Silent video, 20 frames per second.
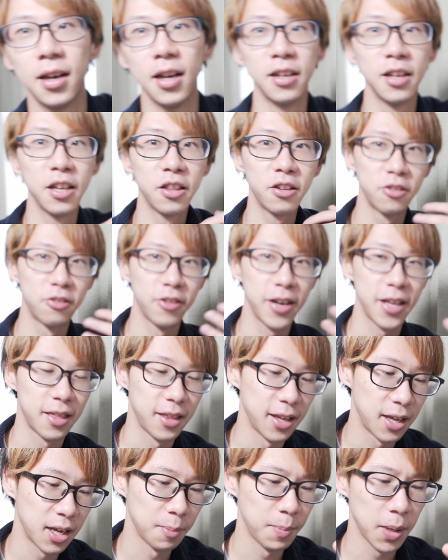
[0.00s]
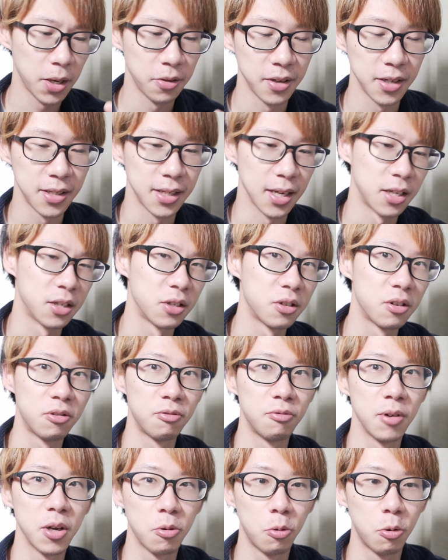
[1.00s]
another great thing about these
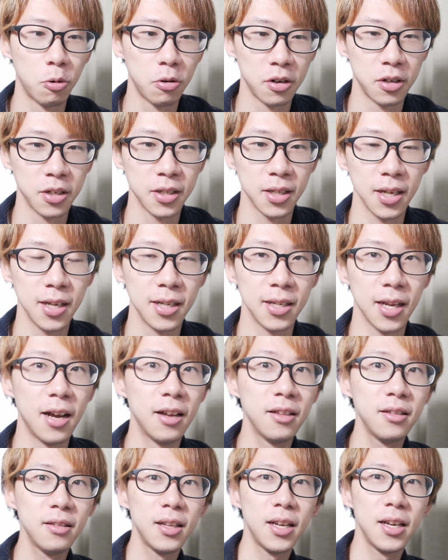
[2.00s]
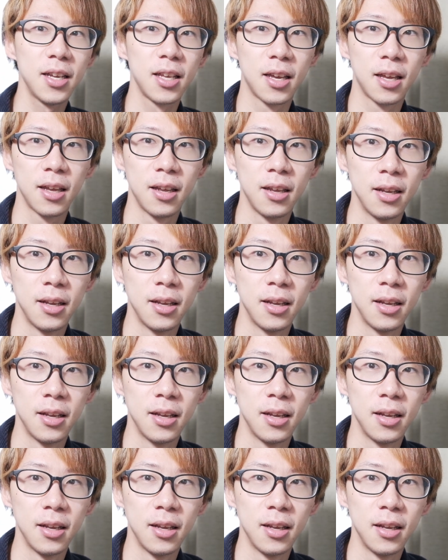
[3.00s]
external recorders is, unlike